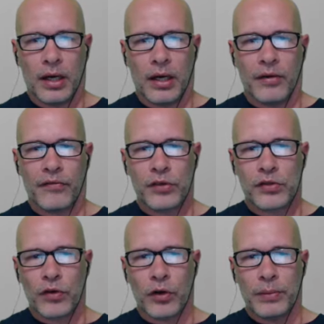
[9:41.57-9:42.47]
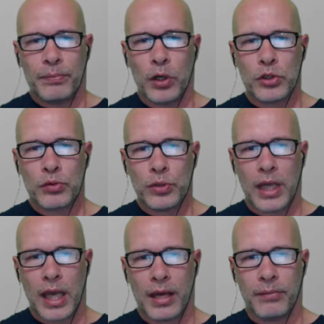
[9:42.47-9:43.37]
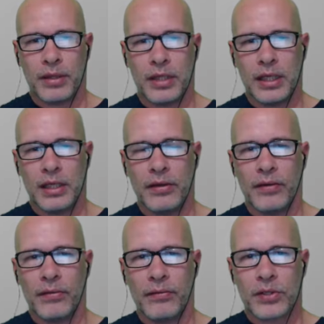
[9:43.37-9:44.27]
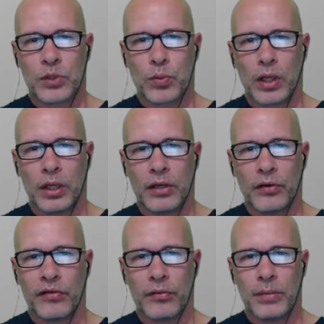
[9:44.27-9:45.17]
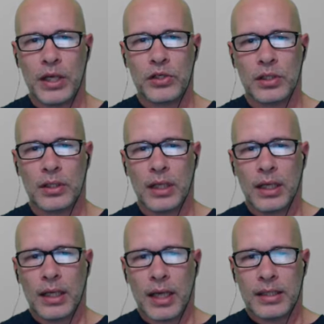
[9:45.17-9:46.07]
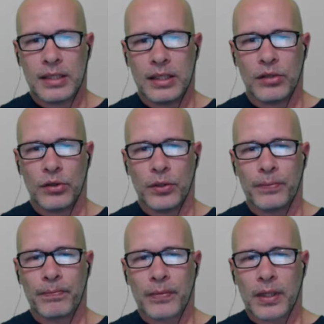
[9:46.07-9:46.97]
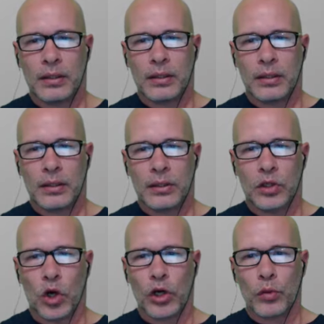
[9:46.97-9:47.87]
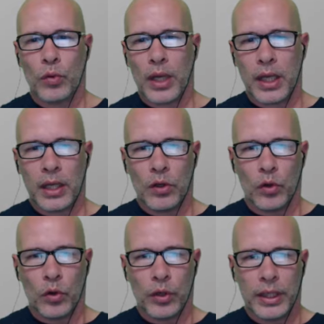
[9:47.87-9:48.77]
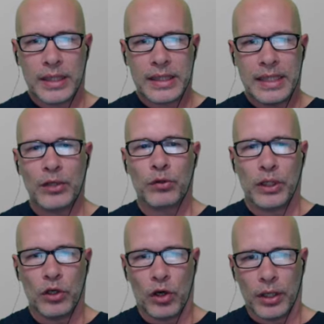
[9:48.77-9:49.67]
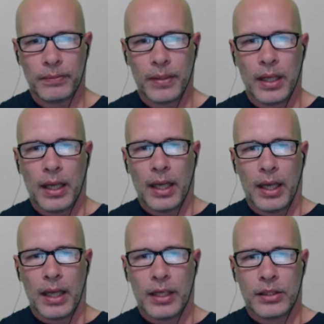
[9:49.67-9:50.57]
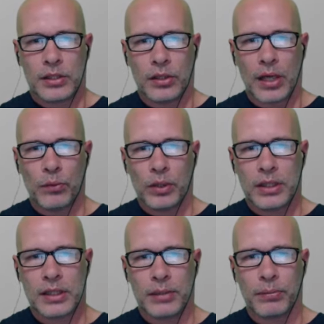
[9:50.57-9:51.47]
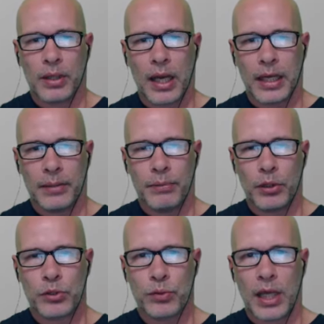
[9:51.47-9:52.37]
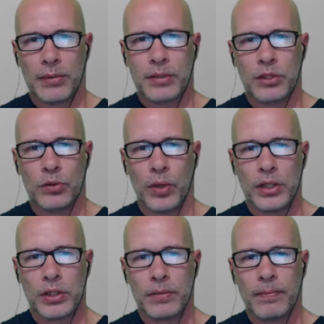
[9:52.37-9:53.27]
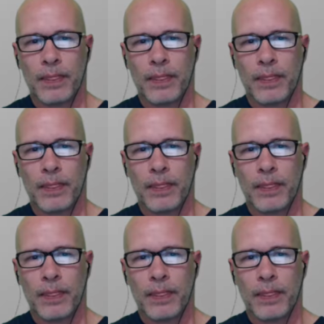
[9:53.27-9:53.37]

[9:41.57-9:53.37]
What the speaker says: first of all, in post-rehab, the swelling or inflammation has either gone away or is nearly gone. And so that really doesn't apply in a post-rehab situation.